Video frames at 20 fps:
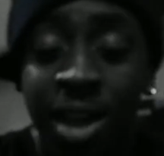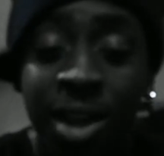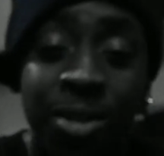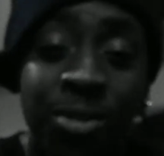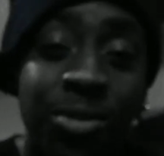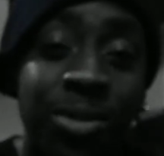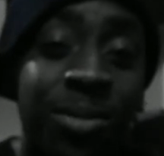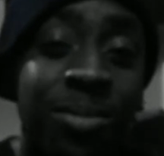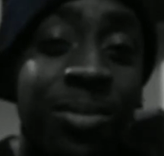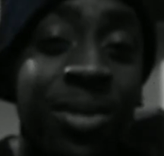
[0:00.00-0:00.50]

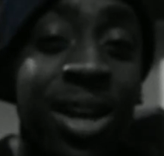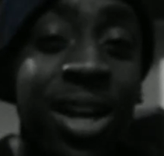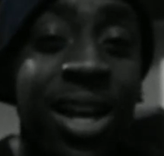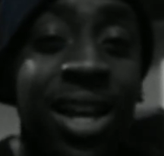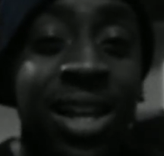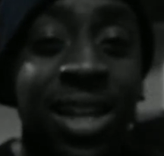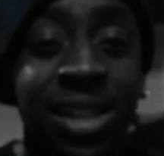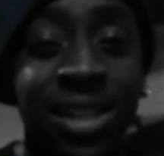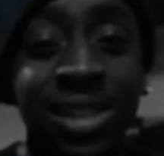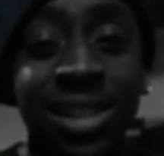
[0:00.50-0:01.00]
with
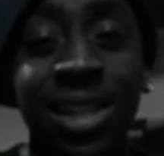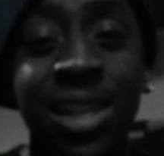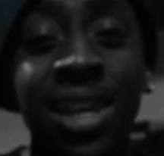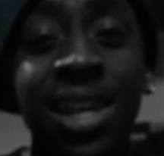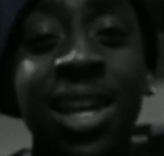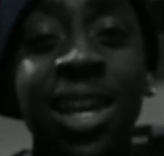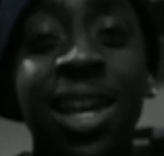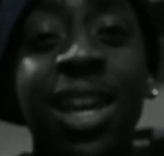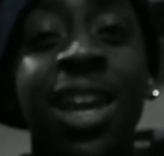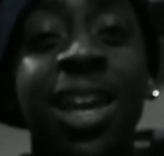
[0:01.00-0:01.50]
my
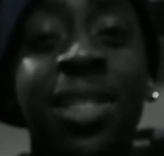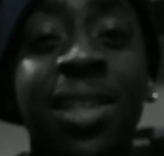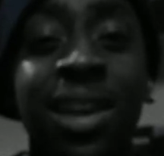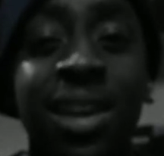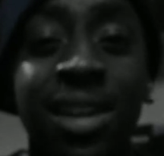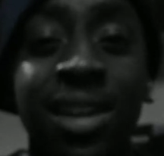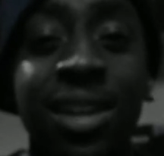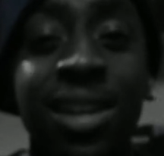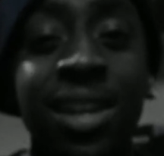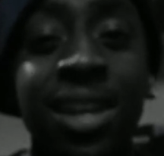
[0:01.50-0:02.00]
teeth.
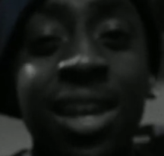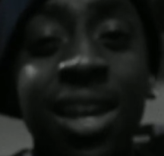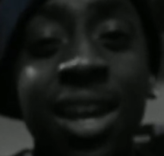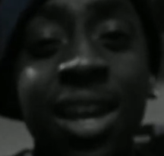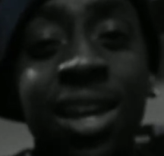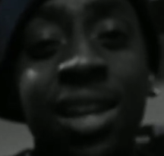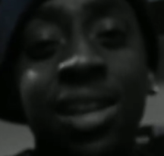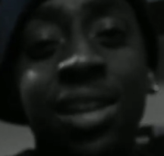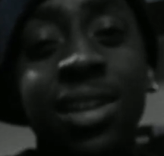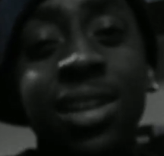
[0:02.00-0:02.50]

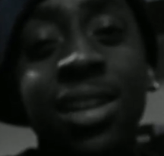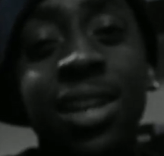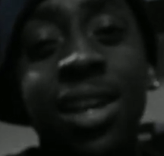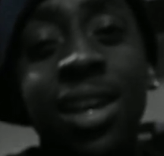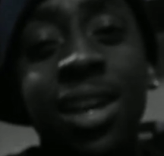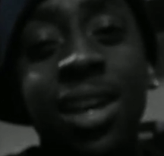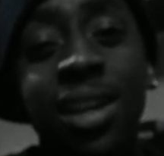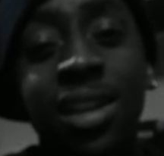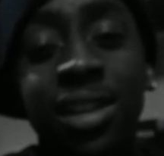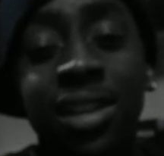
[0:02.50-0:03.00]
Yeah,
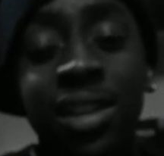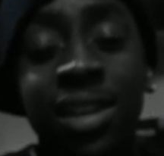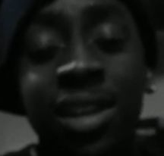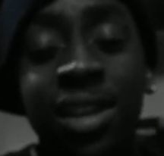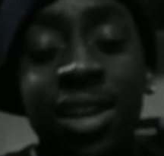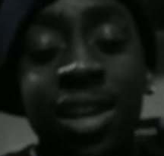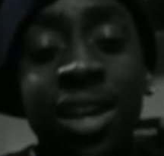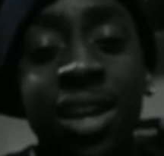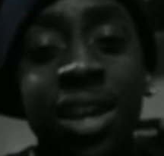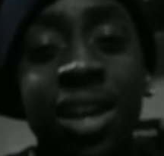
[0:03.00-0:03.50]
yeah,
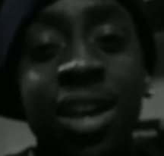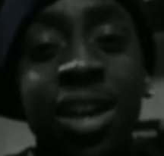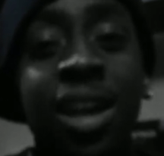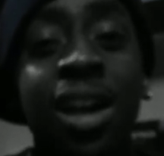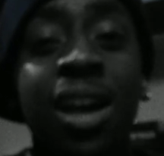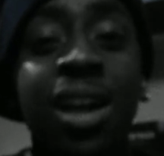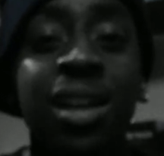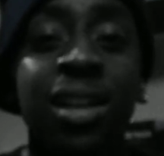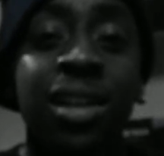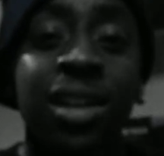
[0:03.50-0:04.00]

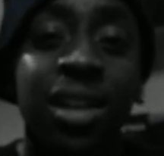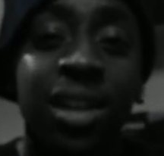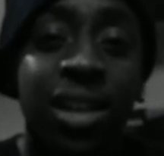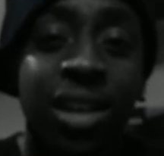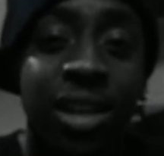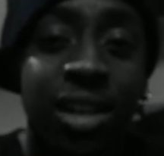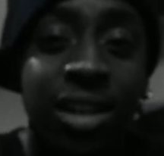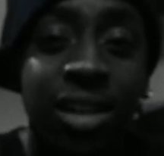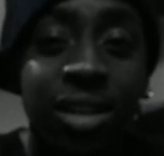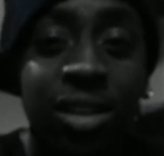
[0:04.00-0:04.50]
yeah.
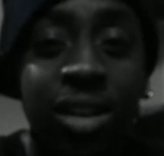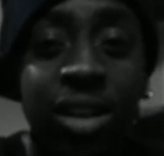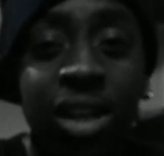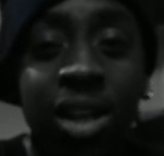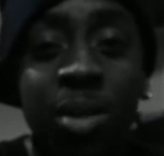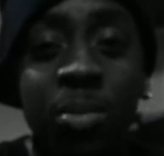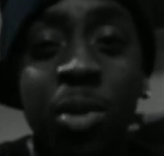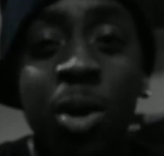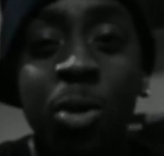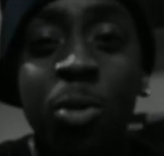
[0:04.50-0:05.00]
And girl,
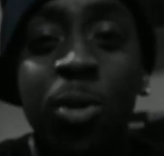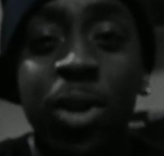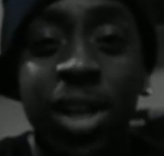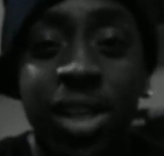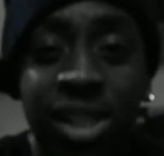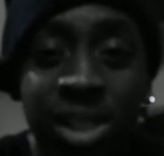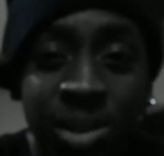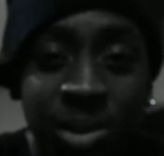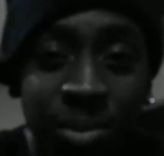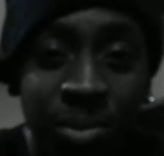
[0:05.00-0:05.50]
I'ma
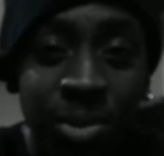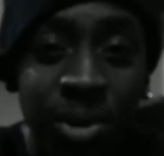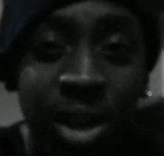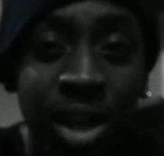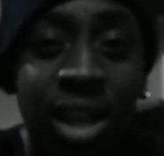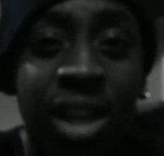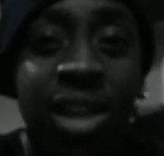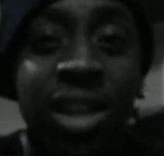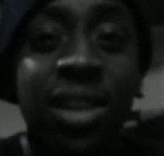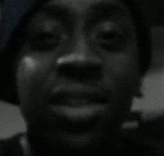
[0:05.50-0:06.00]

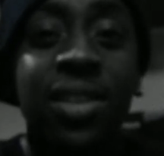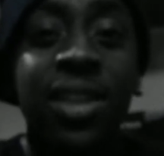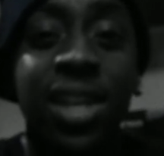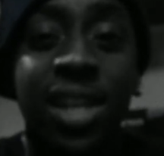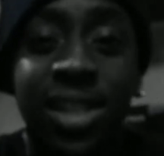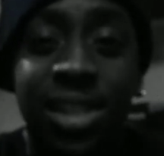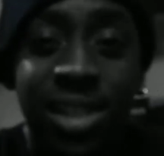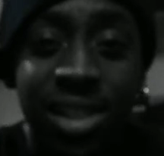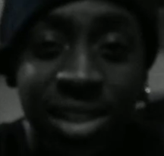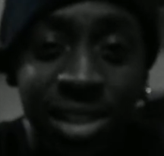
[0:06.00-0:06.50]
whisper
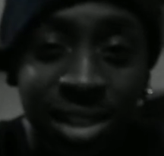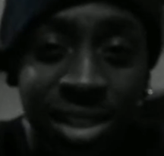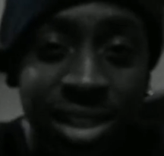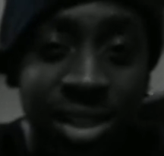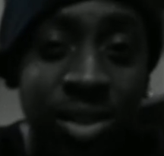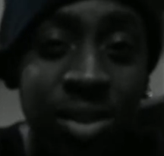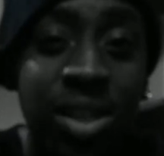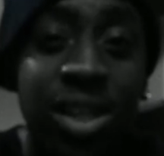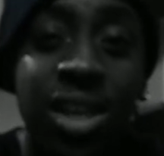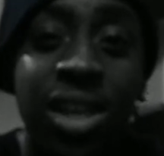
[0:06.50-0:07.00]
this
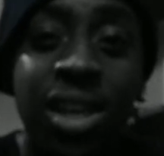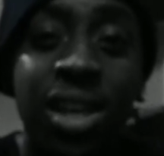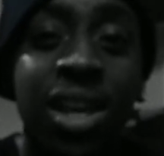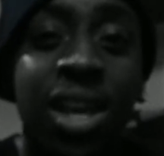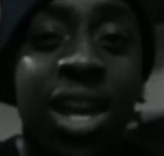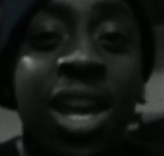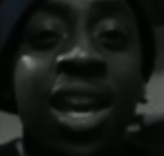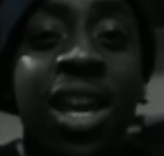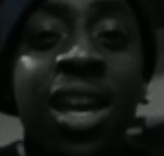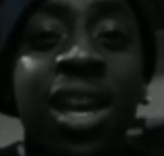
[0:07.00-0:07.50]
into your
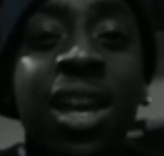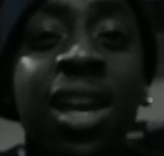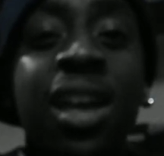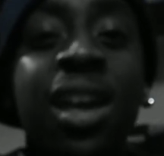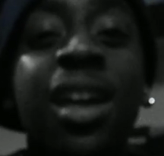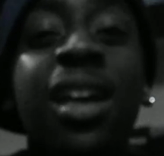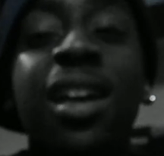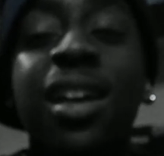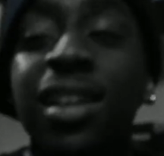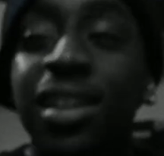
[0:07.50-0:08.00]

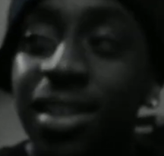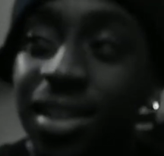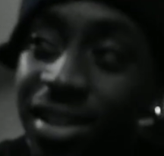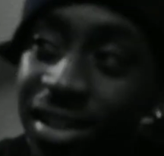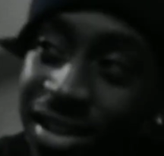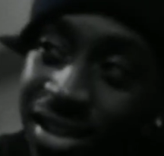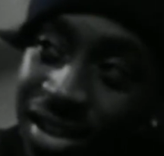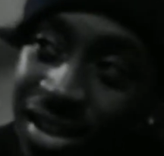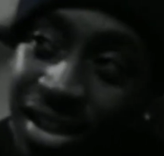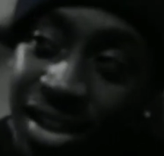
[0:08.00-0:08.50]
ear.
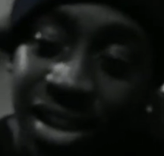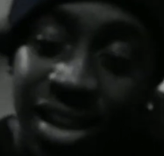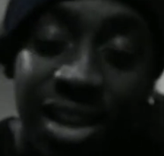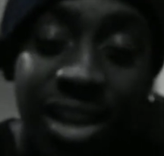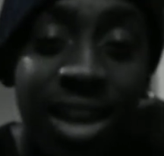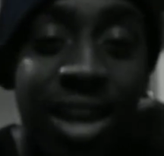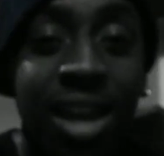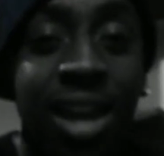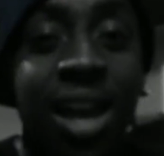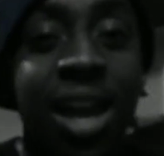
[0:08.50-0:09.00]

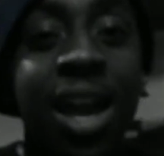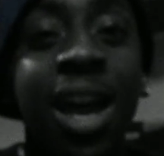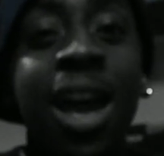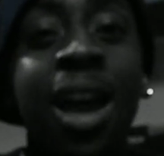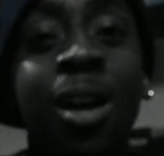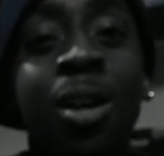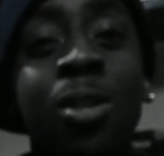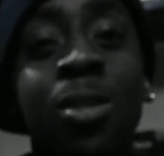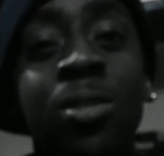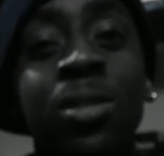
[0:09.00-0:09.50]

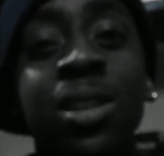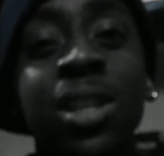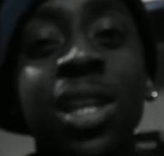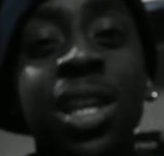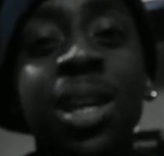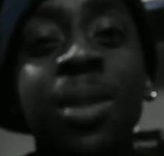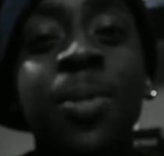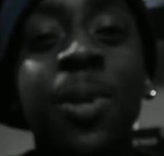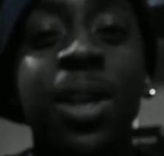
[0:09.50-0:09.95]
How deep